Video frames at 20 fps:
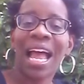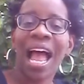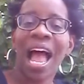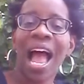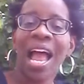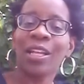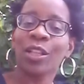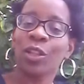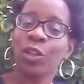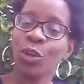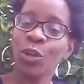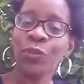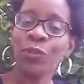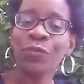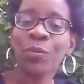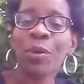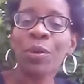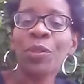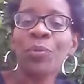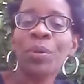I learned
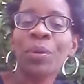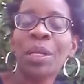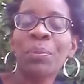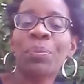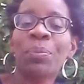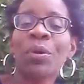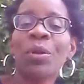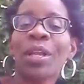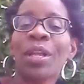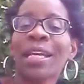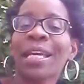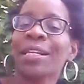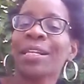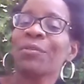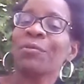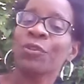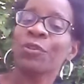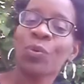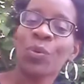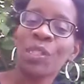from other people, I get
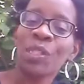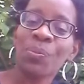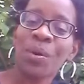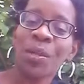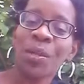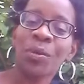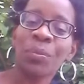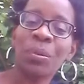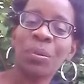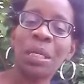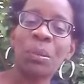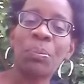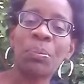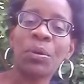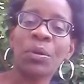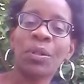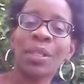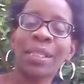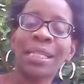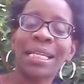influenced by other people,